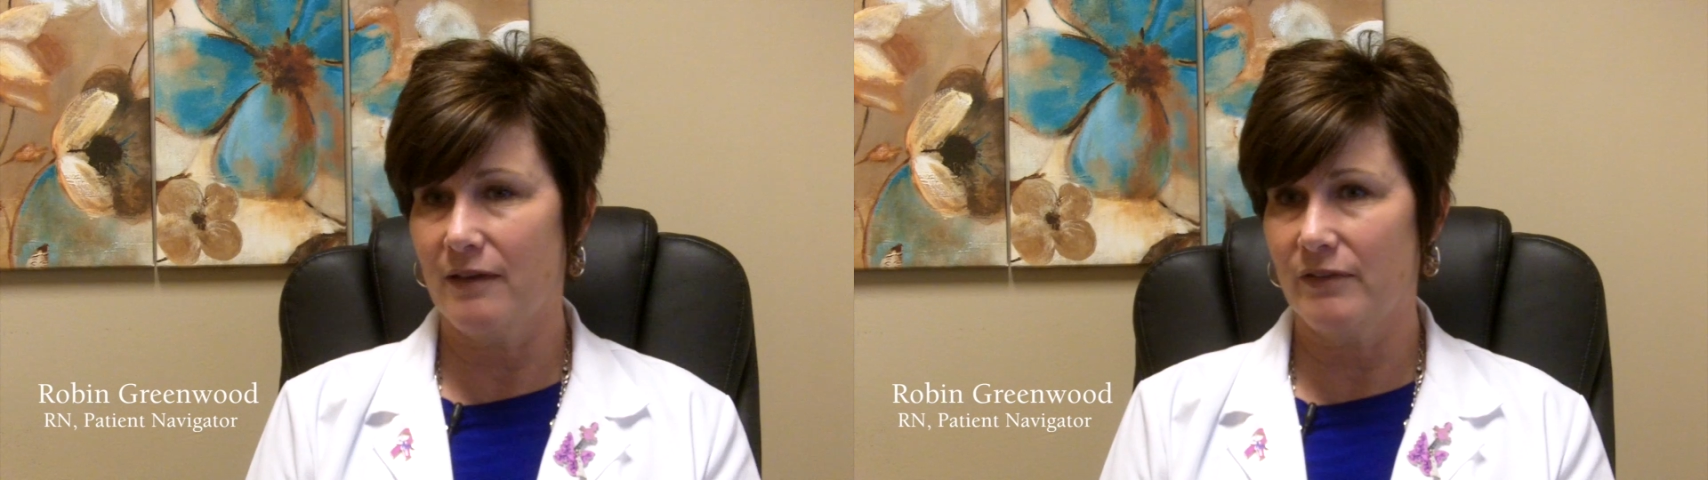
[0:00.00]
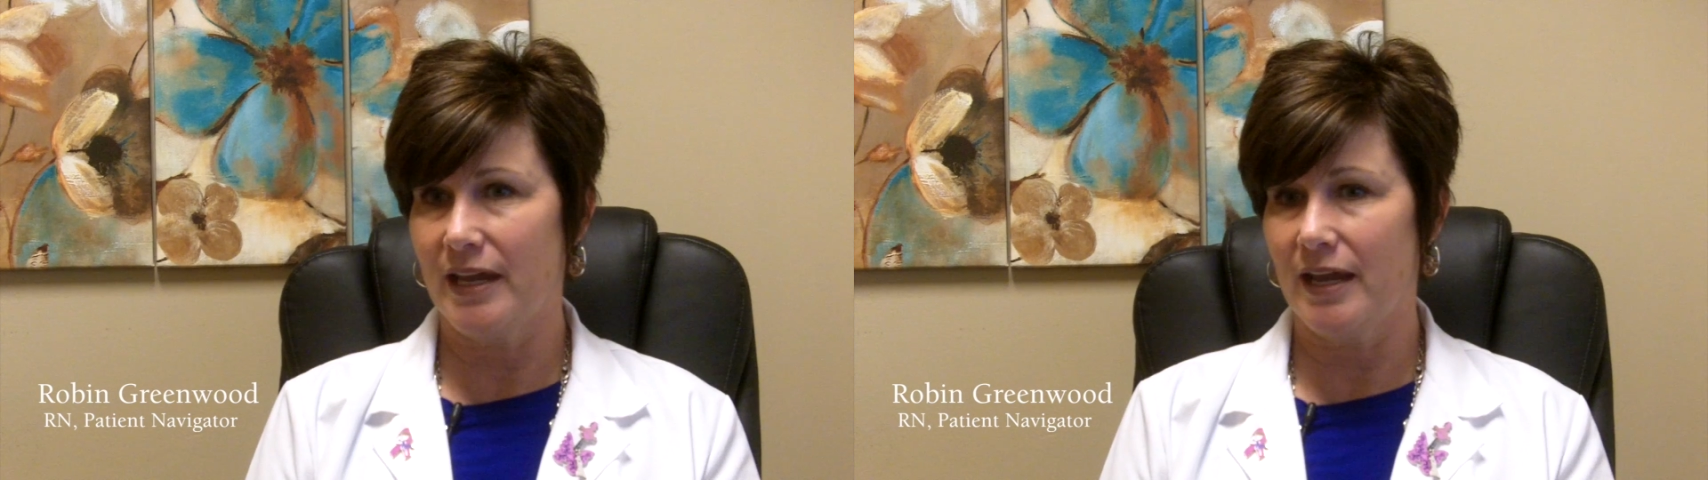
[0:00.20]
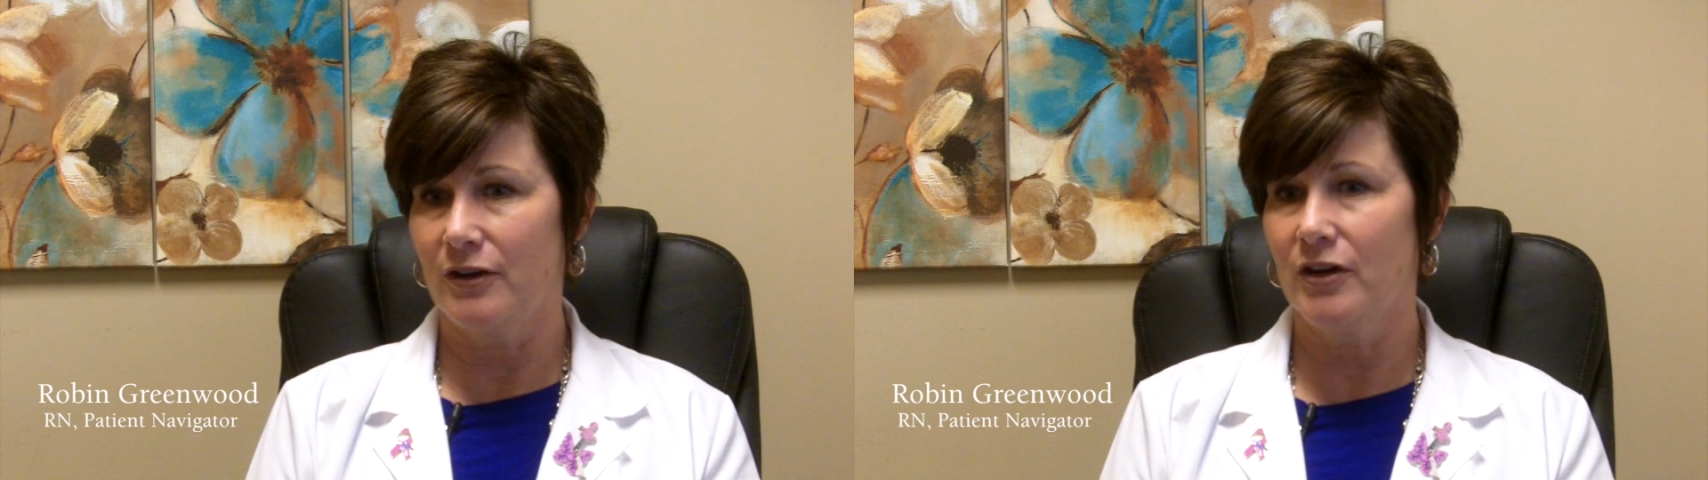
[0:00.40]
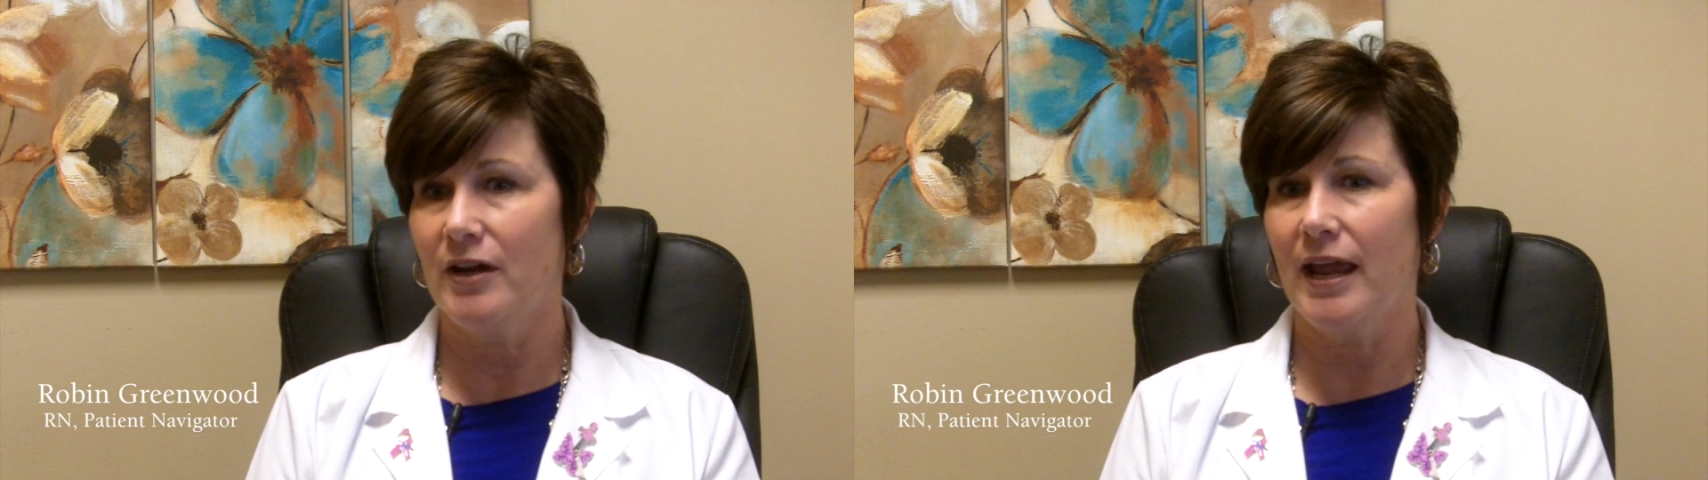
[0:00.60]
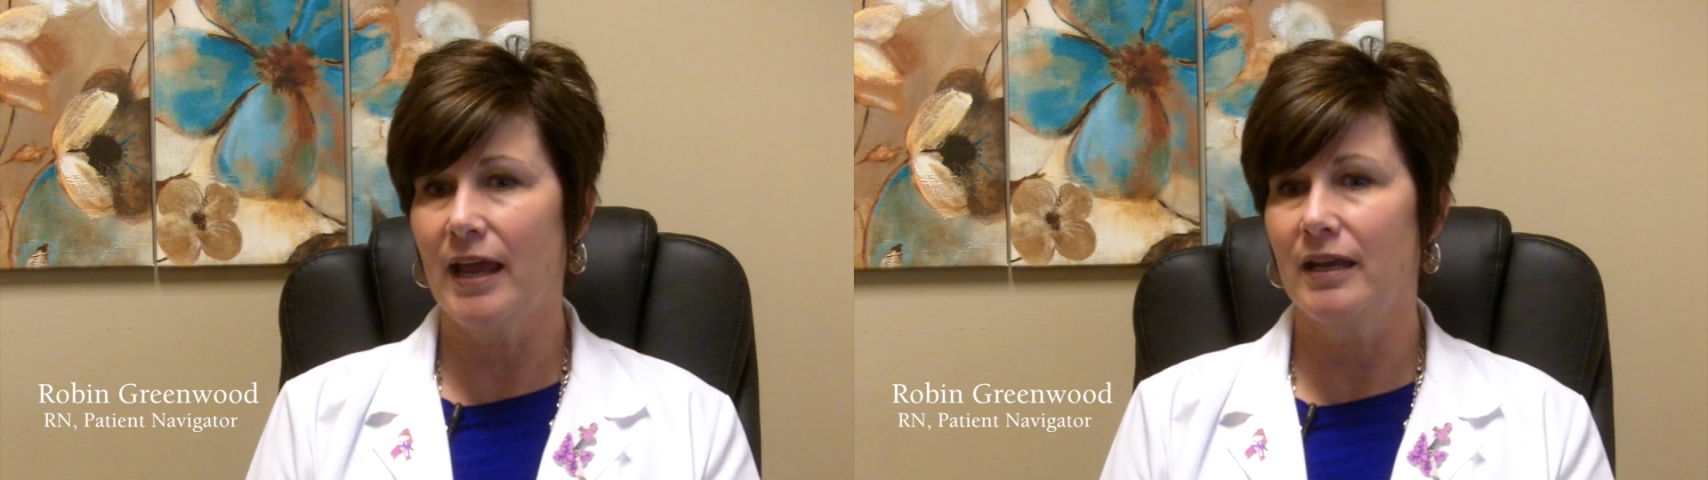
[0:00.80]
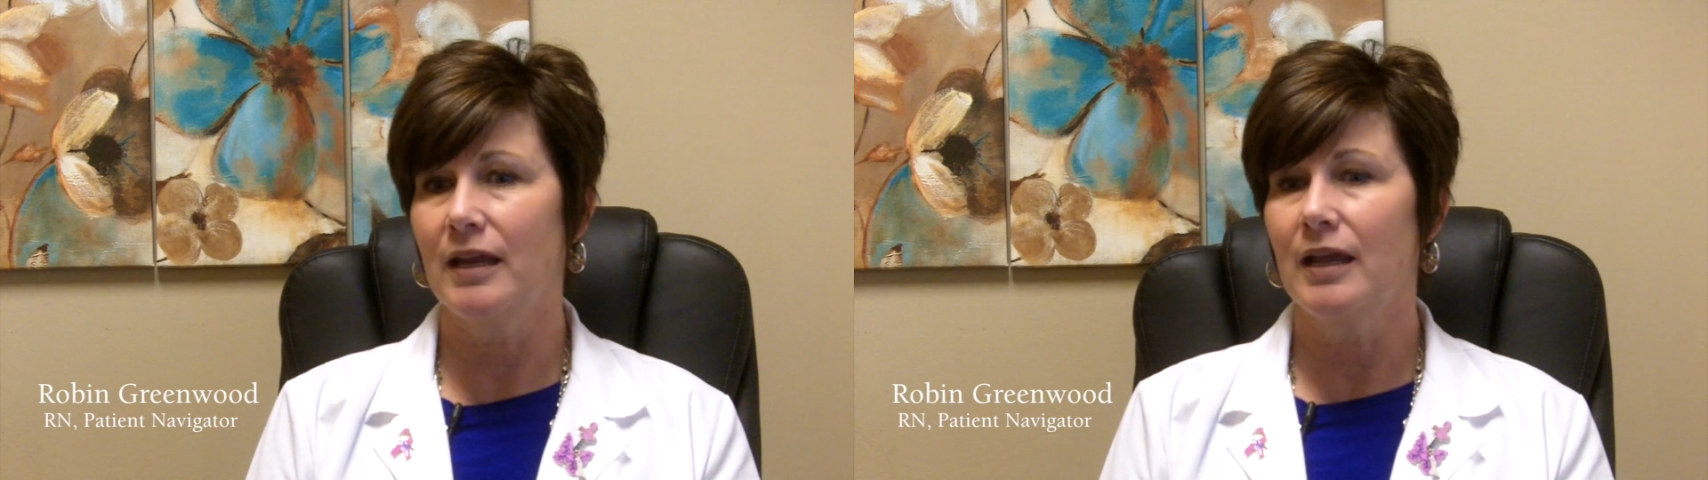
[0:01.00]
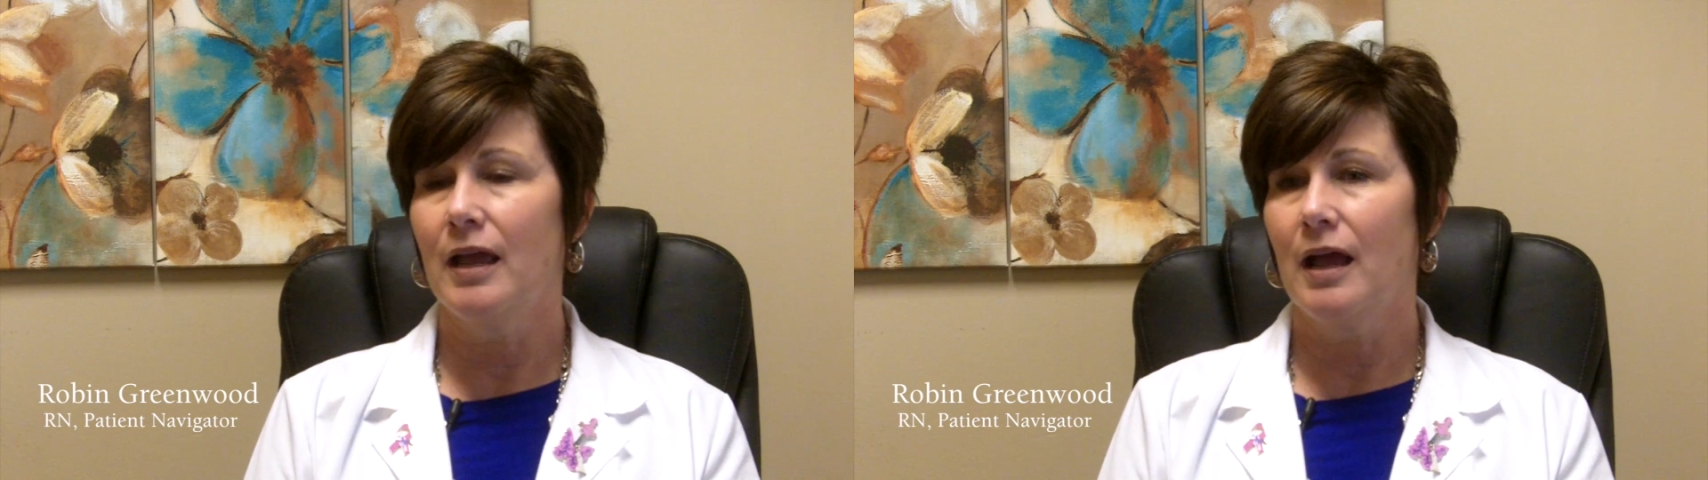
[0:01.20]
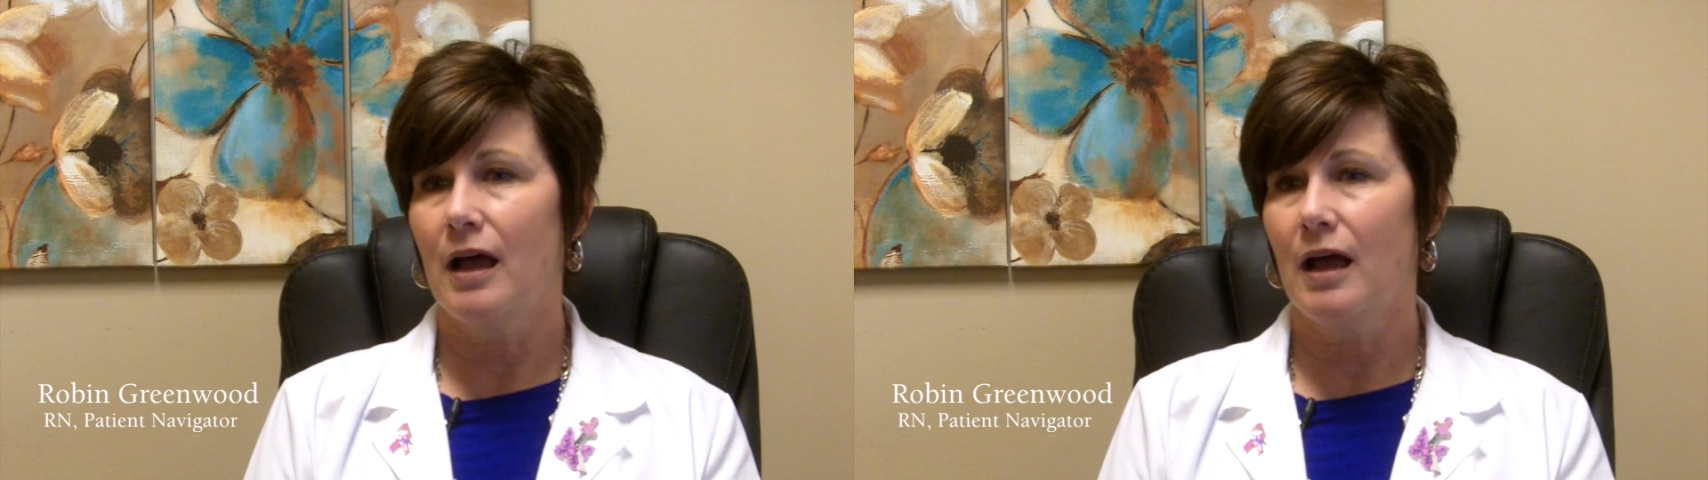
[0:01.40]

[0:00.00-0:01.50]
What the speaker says: navigator, and